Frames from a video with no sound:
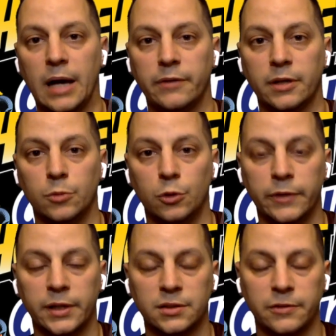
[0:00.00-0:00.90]
having a
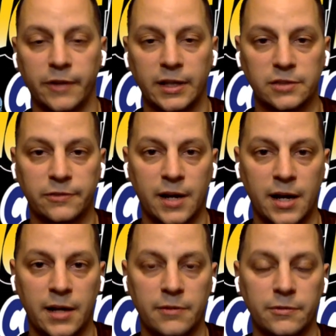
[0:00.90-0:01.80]
movie into Phase
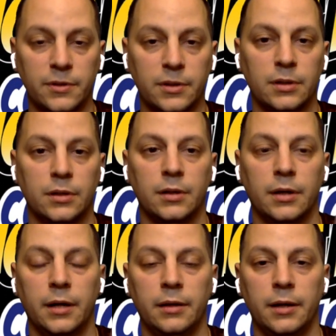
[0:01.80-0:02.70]
5,
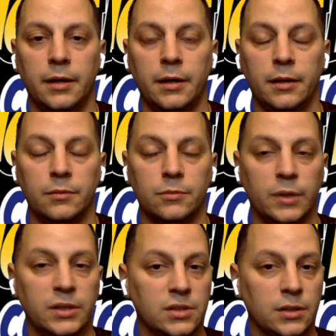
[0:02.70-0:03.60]
and
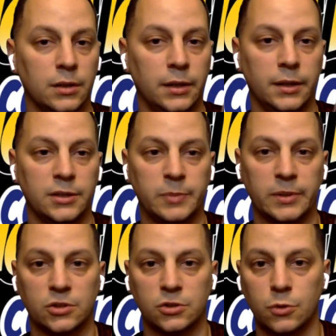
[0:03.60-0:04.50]
then recently it's
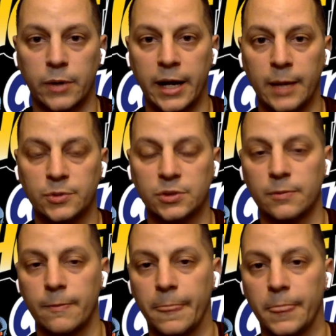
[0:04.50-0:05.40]
been
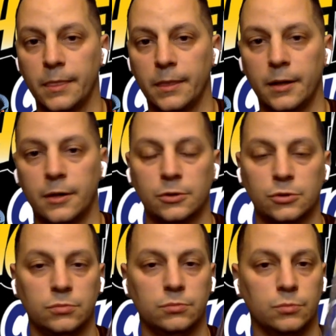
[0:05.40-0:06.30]
scrapped.
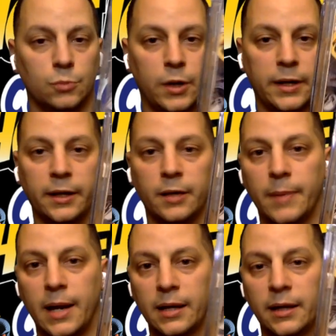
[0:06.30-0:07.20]
They're working
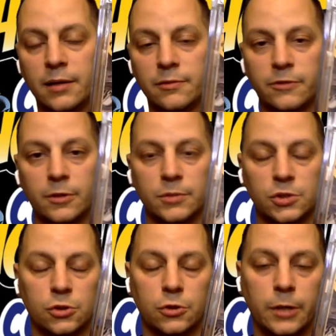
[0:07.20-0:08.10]
it back again from
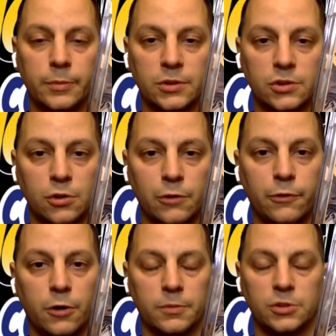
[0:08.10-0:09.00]
the script and so
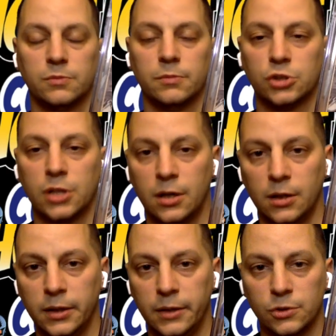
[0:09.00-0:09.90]
forth. Mashar
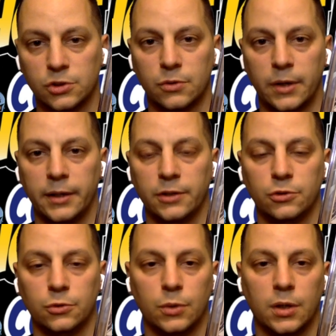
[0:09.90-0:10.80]
Ali was
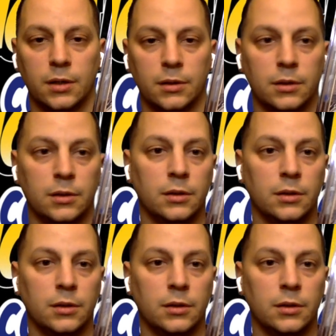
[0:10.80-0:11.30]
threatening to